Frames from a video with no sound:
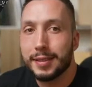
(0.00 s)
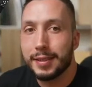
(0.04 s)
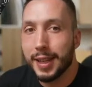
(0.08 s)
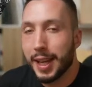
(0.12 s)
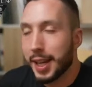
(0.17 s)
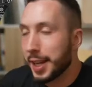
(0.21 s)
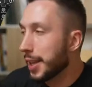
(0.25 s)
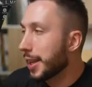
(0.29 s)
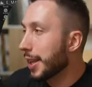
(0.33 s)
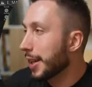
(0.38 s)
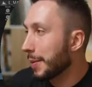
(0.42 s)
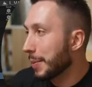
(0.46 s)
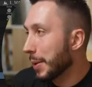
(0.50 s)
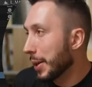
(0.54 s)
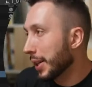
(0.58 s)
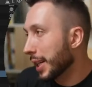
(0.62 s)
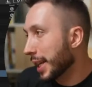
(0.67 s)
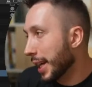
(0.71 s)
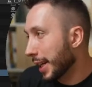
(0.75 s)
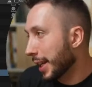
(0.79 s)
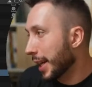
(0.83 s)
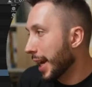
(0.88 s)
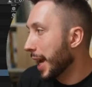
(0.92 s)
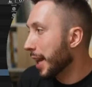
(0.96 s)
anything about
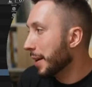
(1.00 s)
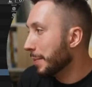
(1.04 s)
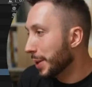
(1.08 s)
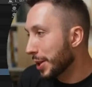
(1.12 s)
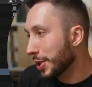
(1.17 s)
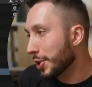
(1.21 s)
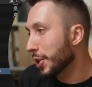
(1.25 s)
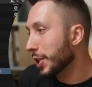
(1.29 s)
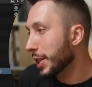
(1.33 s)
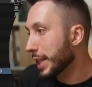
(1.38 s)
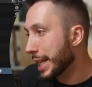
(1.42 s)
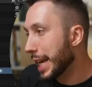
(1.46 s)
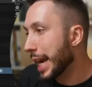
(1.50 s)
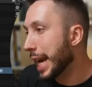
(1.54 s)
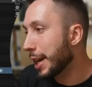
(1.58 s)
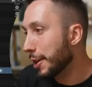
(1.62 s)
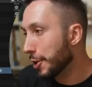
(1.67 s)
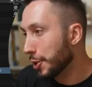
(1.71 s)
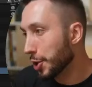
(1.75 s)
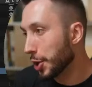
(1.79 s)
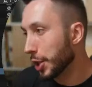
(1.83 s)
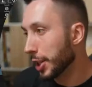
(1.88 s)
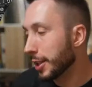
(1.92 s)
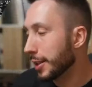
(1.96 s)
animation
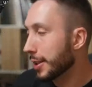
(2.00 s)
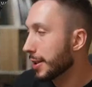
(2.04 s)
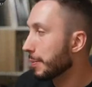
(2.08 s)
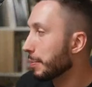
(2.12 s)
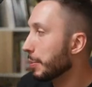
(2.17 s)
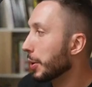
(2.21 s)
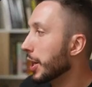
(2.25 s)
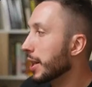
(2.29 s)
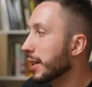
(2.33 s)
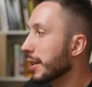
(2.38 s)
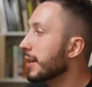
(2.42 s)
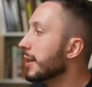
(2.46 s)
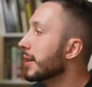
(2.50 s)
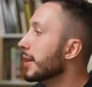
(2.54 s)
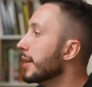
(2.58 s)
tangents. But